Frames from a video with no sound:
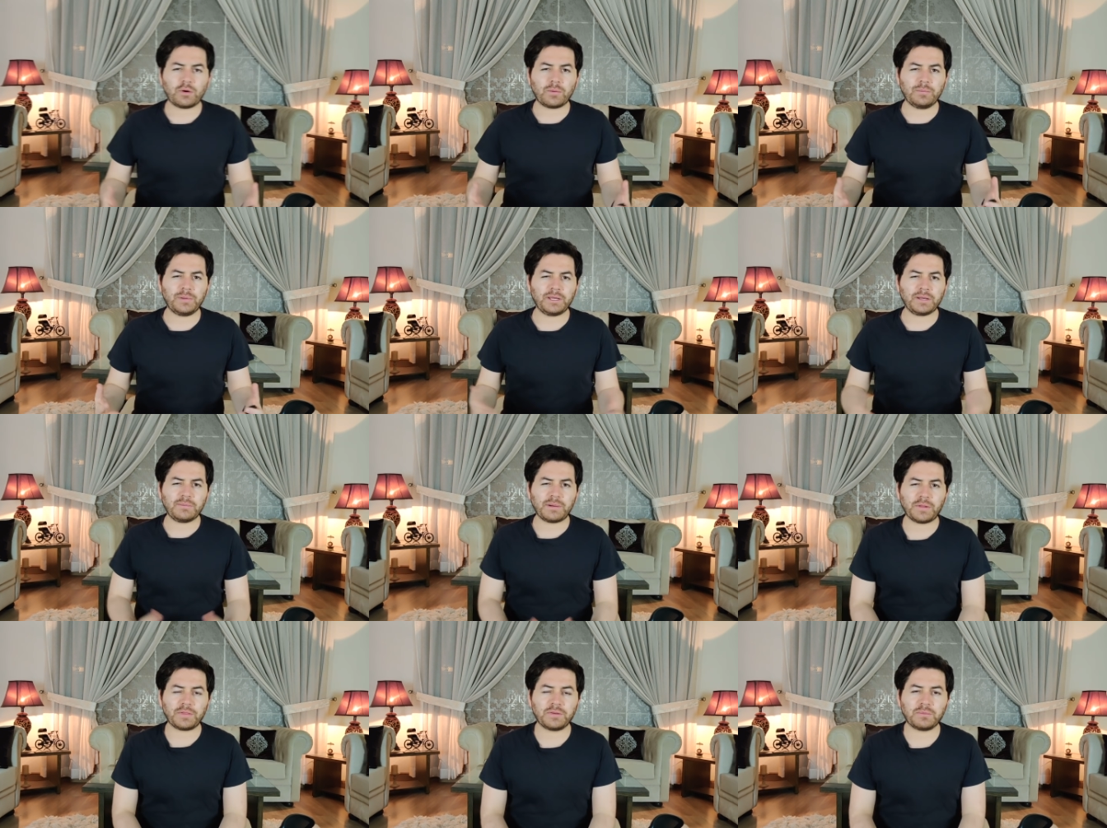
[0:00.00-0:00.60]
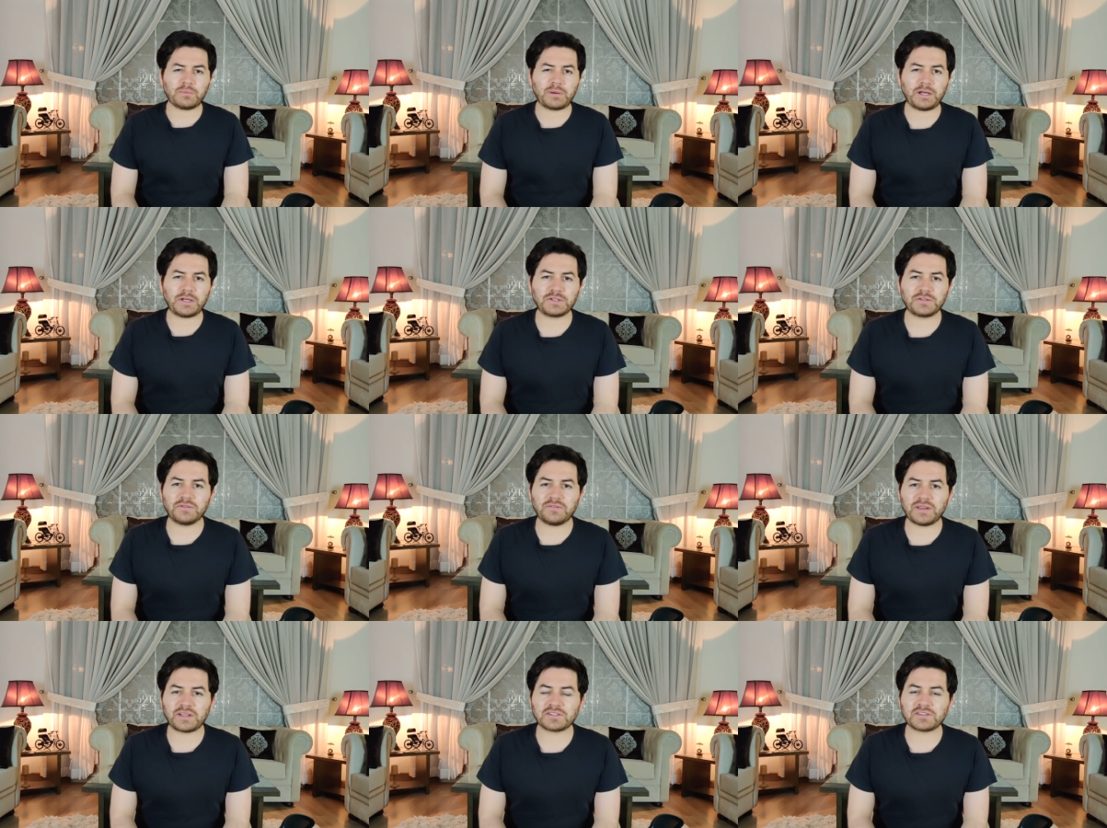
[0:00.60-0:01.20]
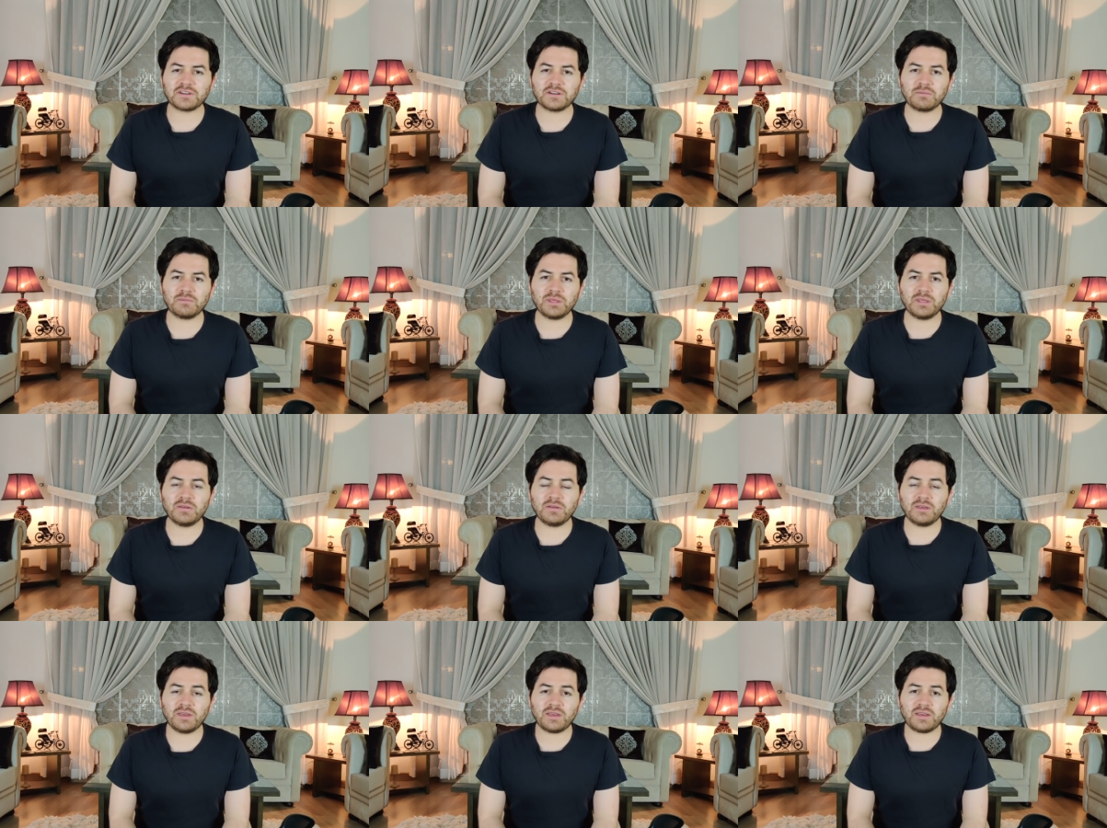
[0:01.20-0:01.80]
bit about the price of XRP.
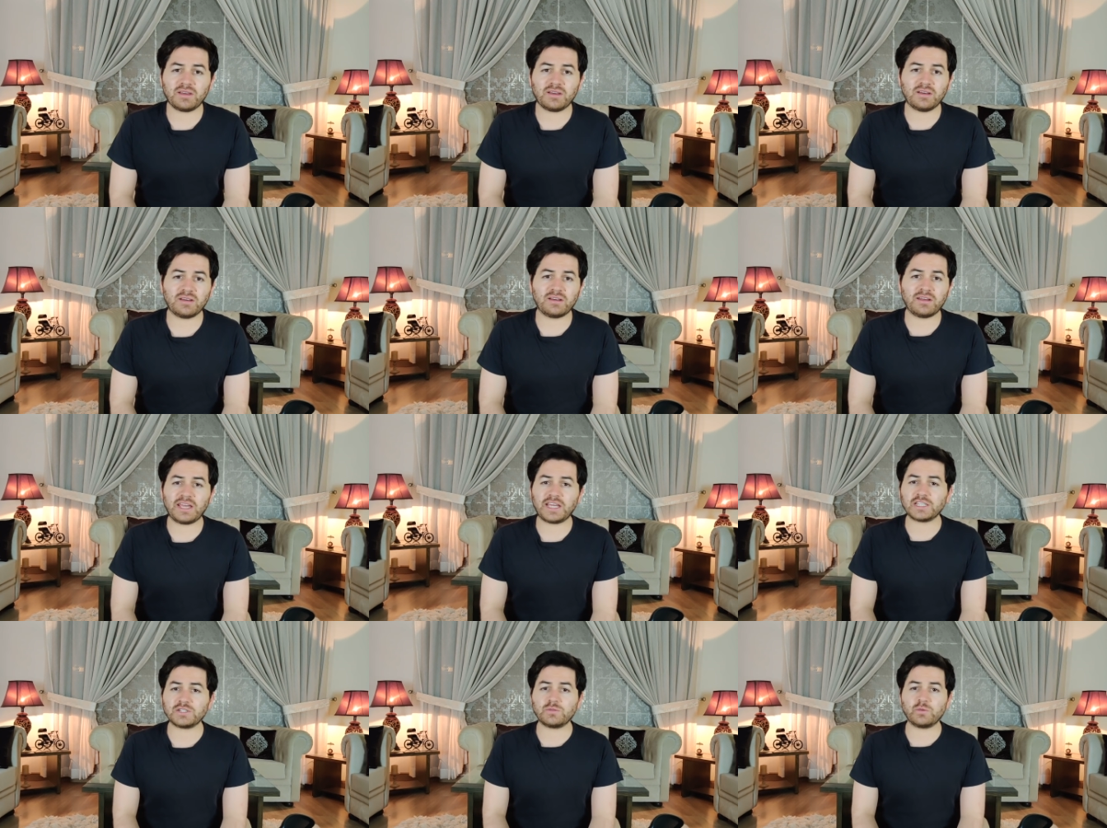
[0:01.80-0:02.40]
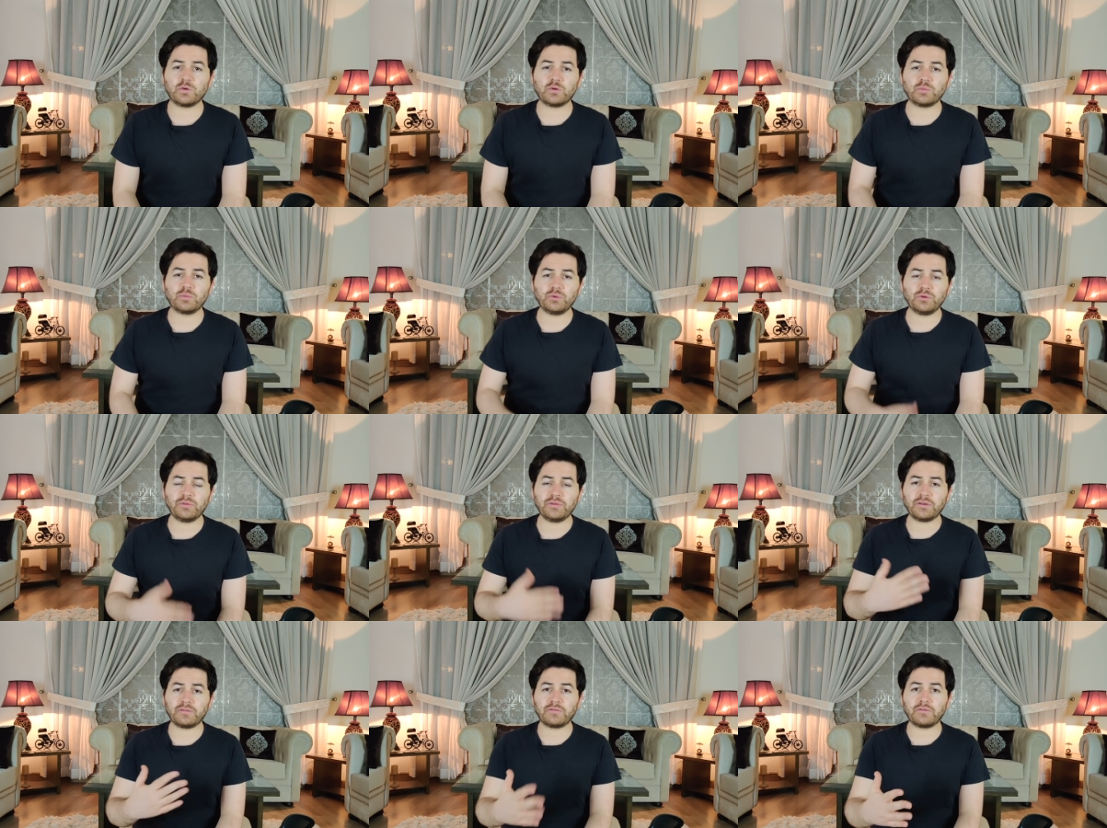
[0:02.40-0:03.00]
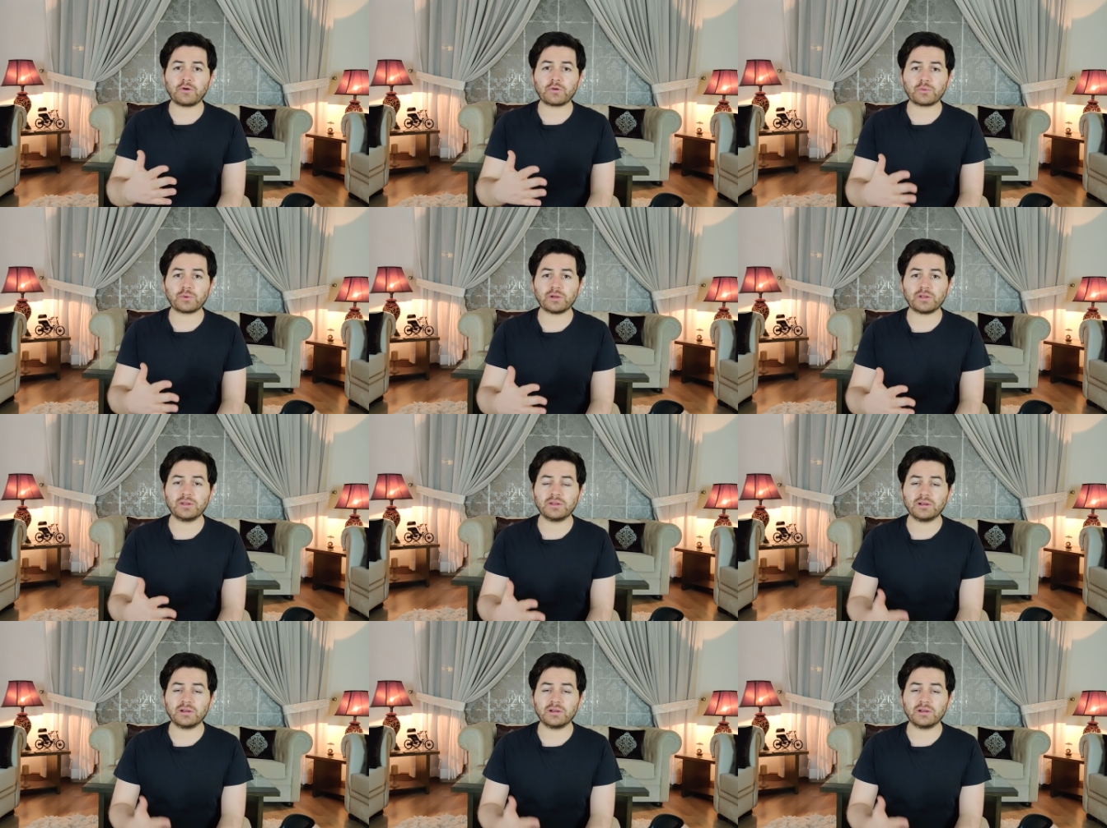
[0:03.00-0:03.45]
As we were moving forward,